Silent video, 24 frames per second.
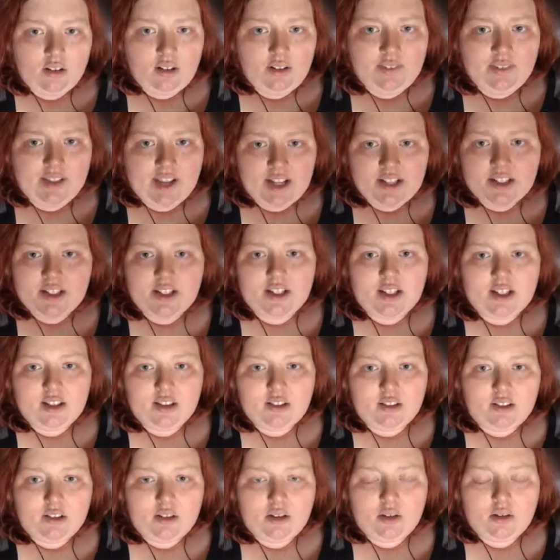And that's
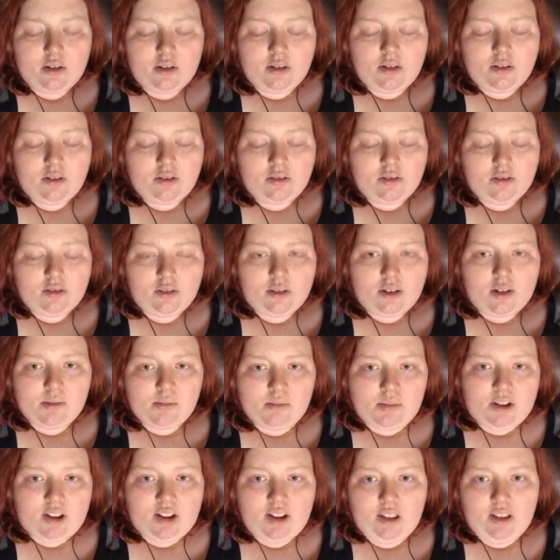it. You don't
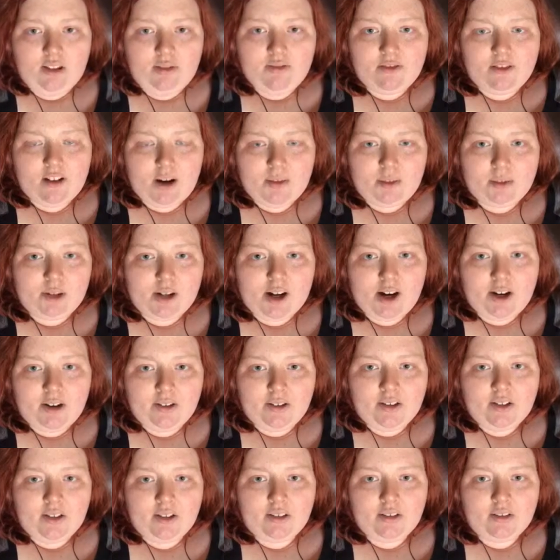completely flop
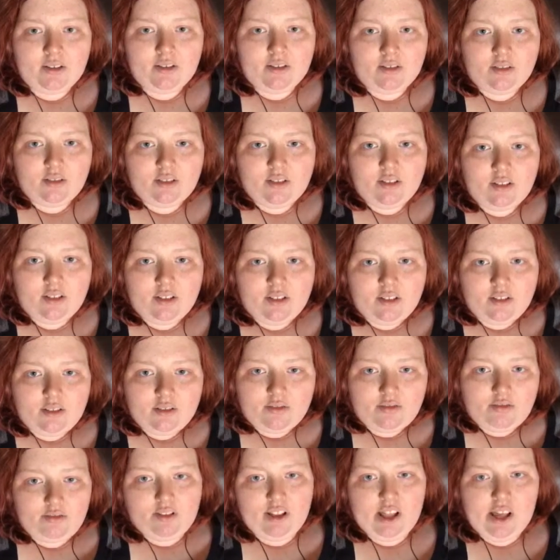around and
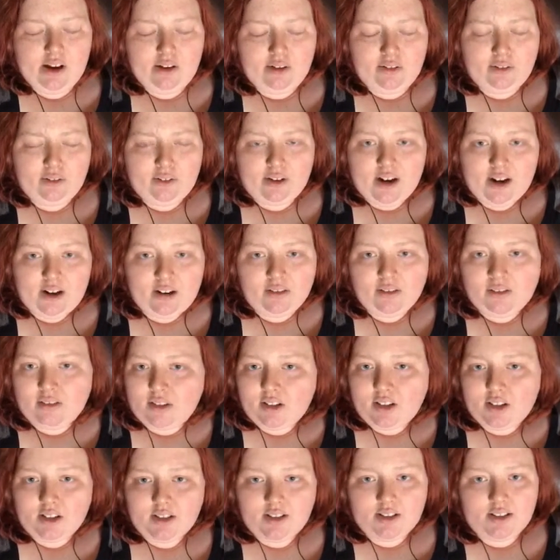flail around
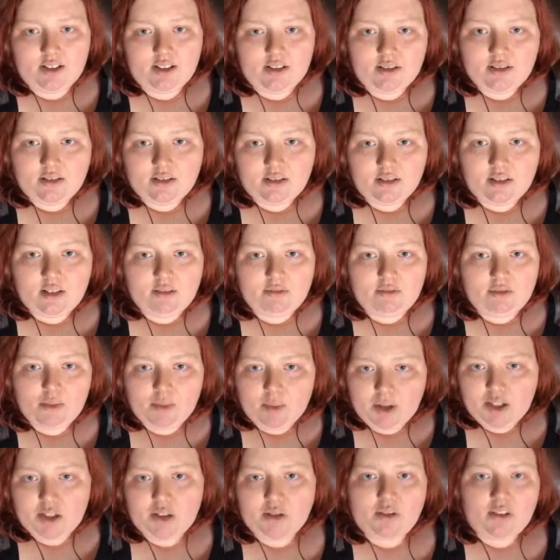because of the
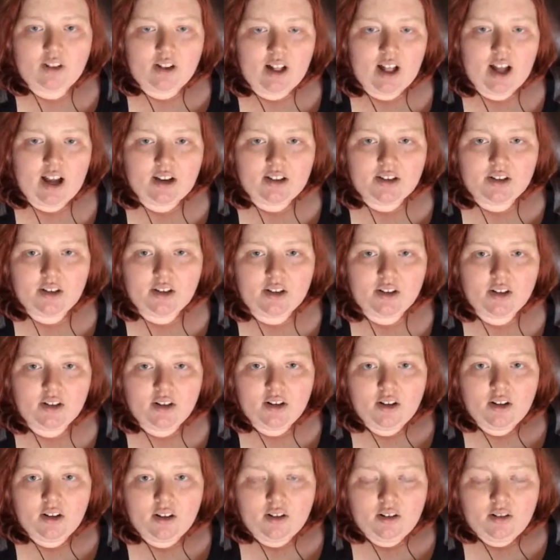muscle relaxer.
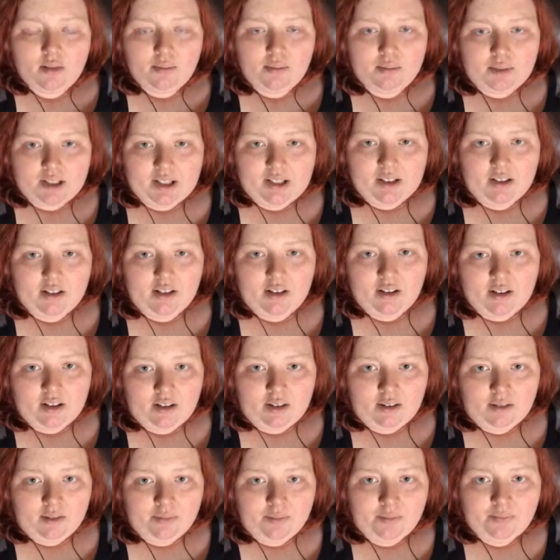But
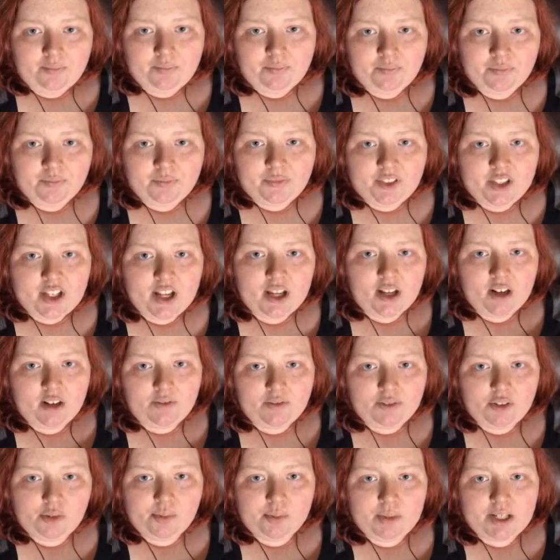then
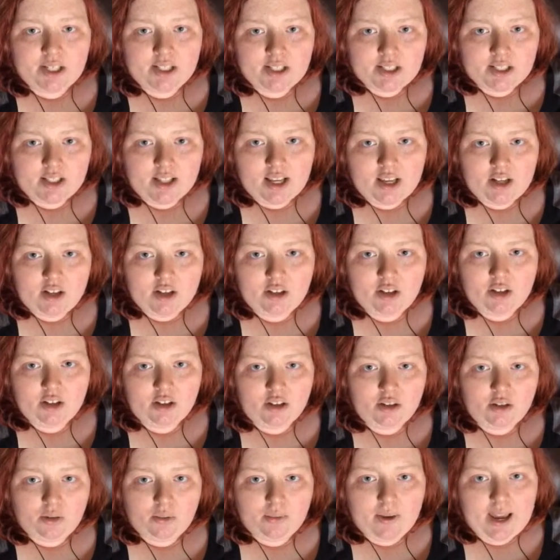a few minutes later,
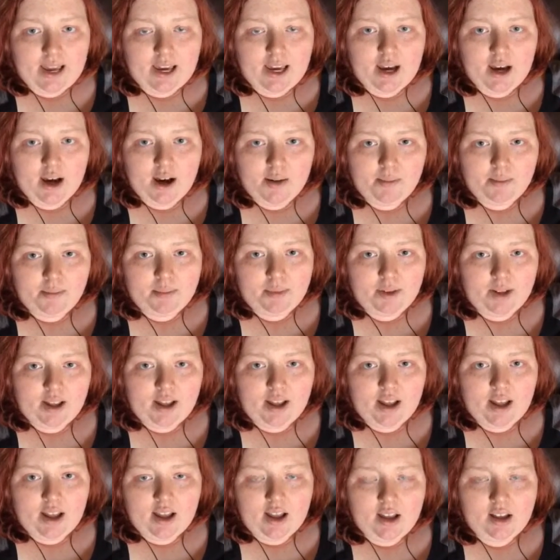you'll wake up
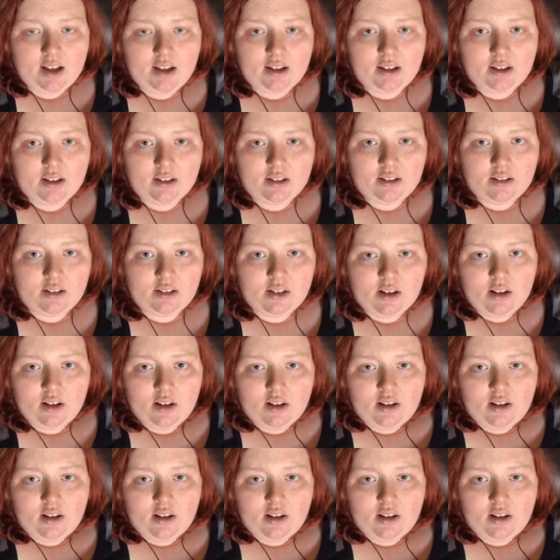and